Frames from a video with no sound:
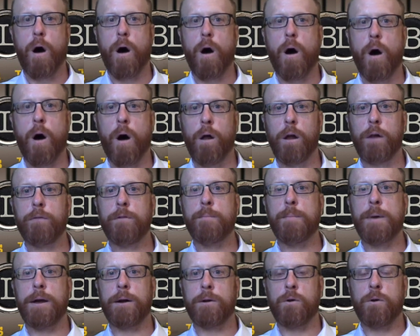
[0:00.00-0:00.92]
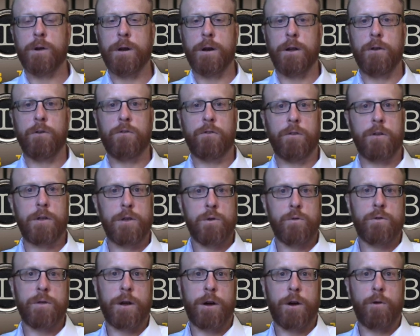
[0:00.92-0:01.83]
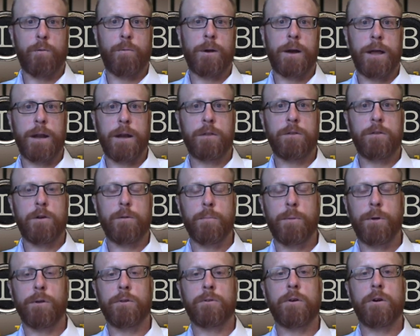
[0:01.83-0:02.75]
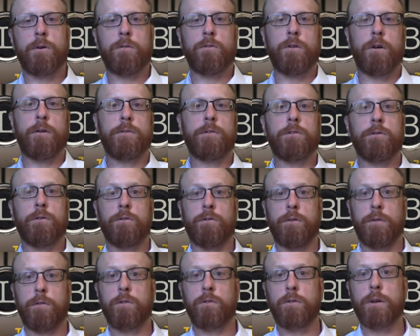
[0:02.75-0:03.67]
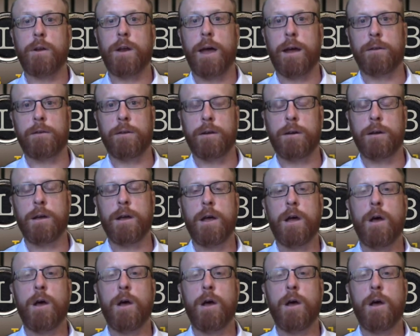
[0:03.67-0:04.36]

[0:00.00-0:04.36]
all of the medical conditions that you think are related to your military service are service connected,